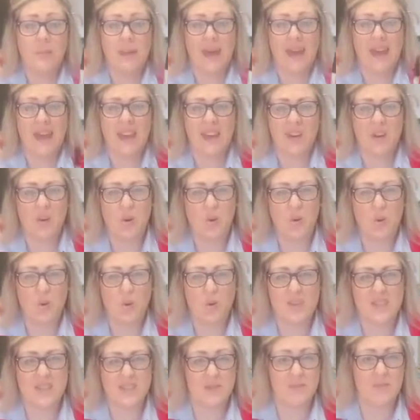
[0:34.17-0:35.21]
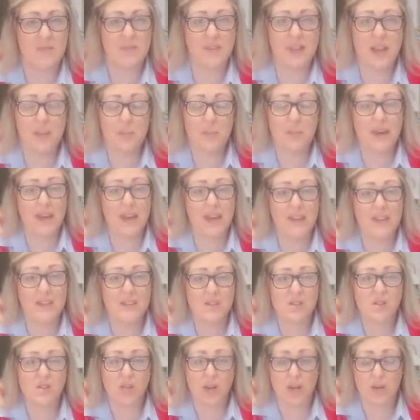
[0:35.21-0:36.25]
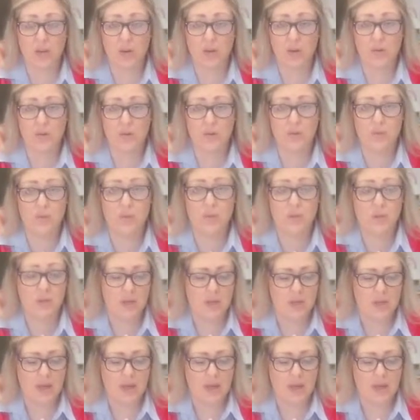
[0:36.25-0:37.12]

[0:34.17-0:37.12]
pen or some felt pens, crayons